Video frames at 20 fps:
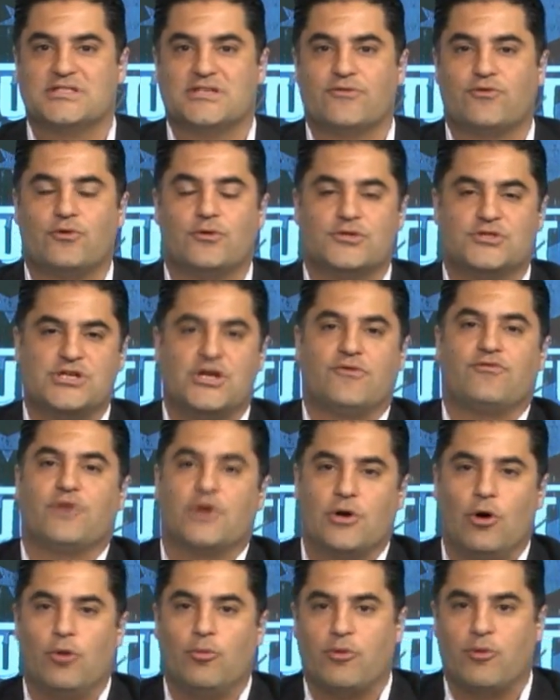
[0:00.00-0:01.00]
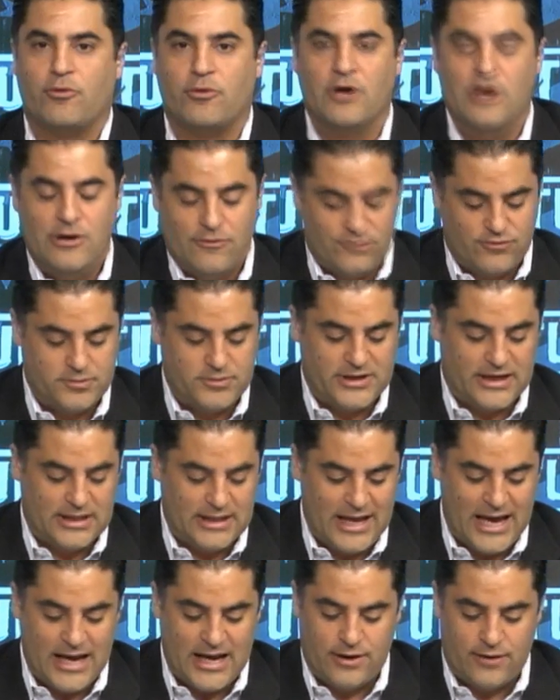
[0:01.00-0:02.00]
Of course, Jeffrey Goldberg from The
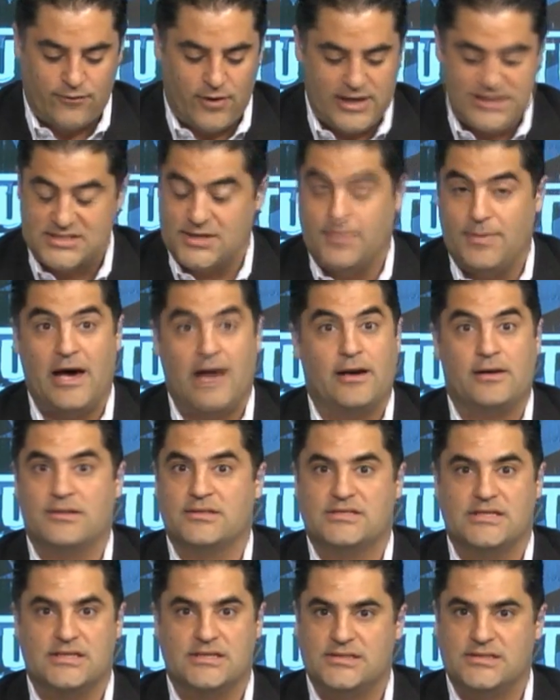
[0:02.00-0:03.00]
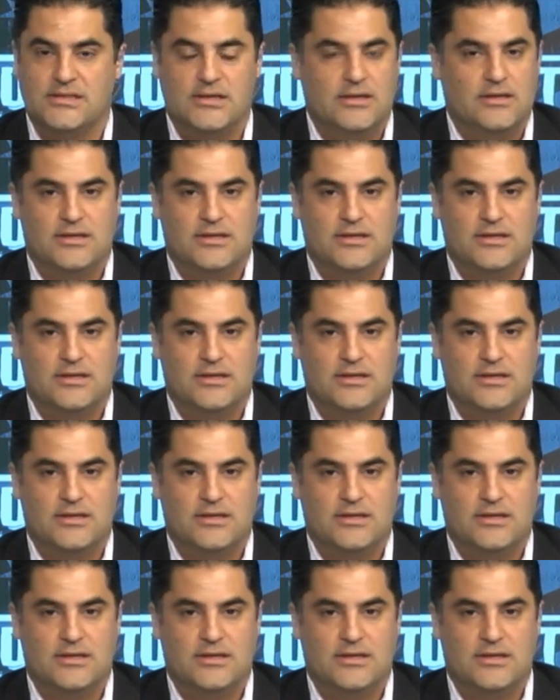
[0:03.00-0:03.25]
Atlantic writes about it and says,